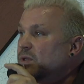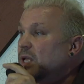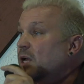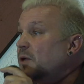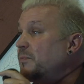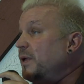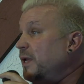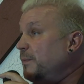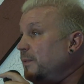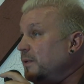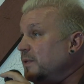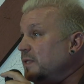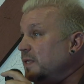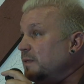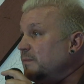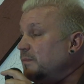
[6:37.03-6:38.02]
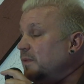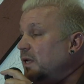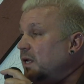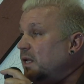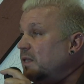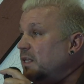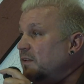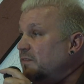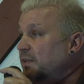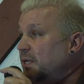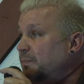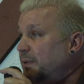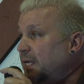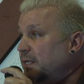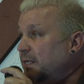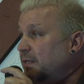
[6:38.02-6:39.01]
allow people to live
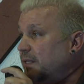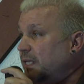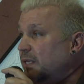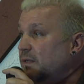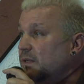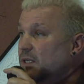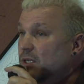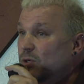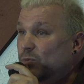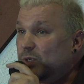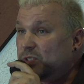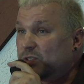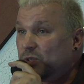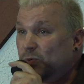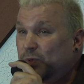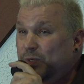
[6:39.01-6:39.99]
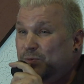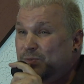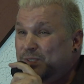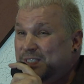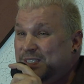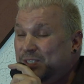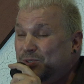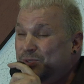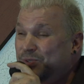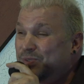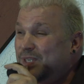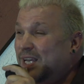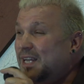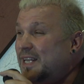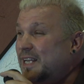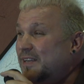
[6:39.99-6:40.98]
independently. So we still do
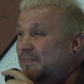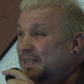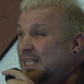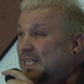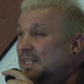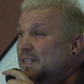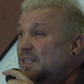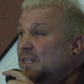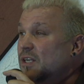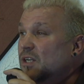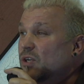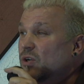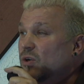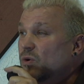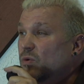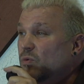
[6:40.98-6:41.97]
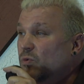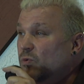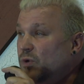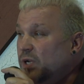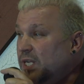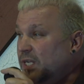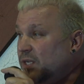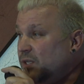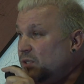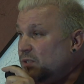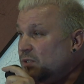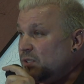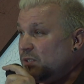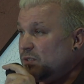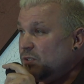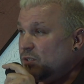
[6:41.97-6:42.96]
not have any
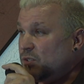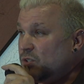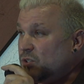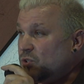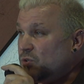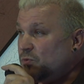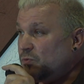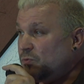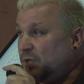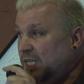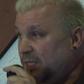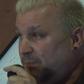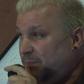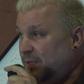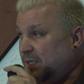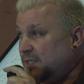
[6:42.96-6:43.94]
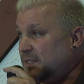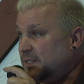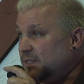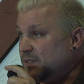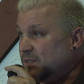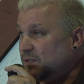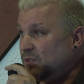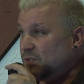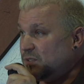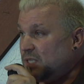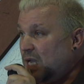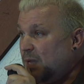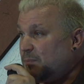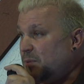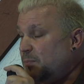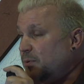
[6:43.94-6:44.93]
real treatment to
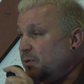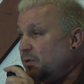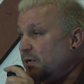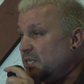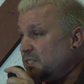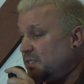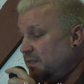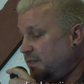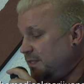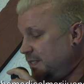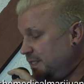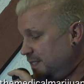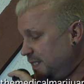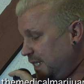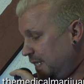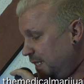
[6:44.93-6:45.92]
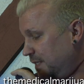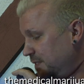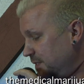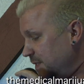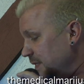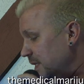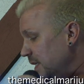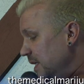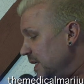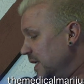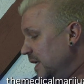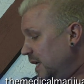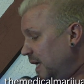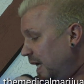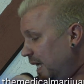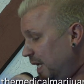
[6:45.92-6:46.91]
stop the progression of the disease.
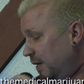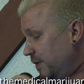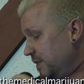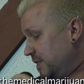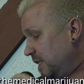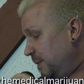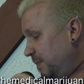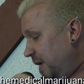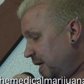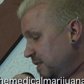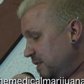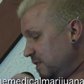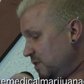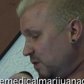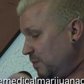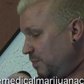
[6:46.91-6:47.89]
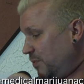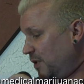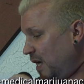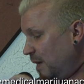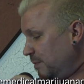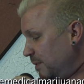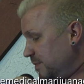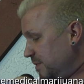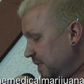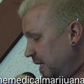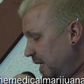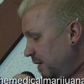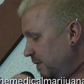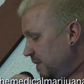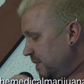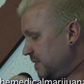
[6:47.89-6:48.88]
And Aricept has its own problems.
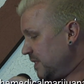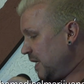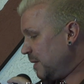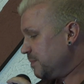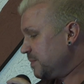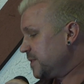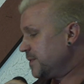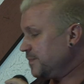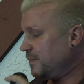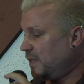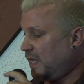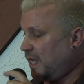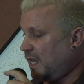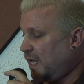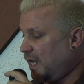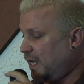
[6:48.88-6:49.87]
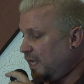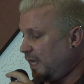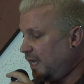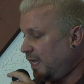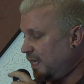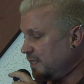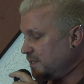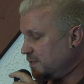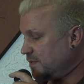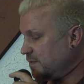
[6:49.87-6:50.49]
Aricept has